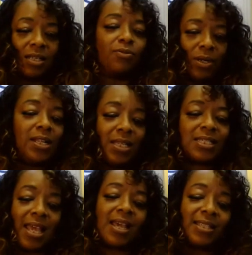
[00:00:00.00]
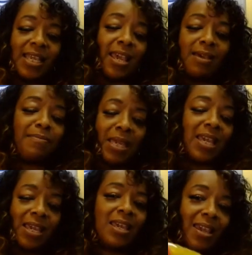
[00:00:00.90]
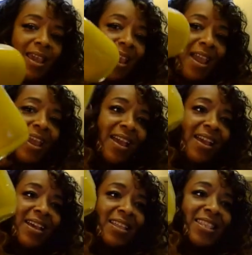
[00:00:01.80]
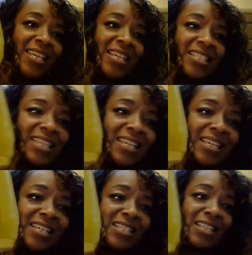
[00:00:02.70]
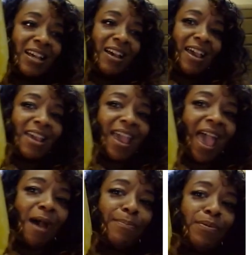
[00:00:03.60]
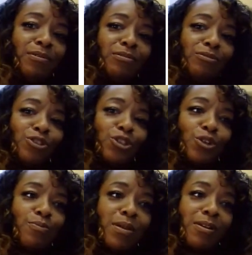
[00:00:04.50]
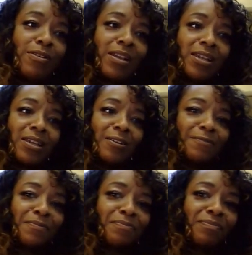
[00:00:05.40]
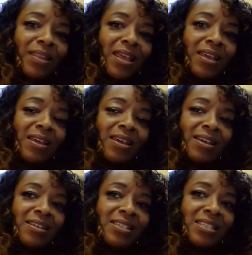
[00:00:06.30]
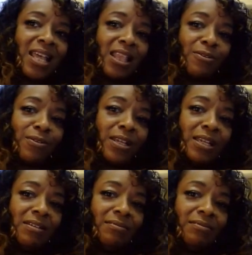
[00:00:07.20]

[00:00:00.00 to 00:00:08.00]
What is that, Tammy? This is apple, turmeric, celery,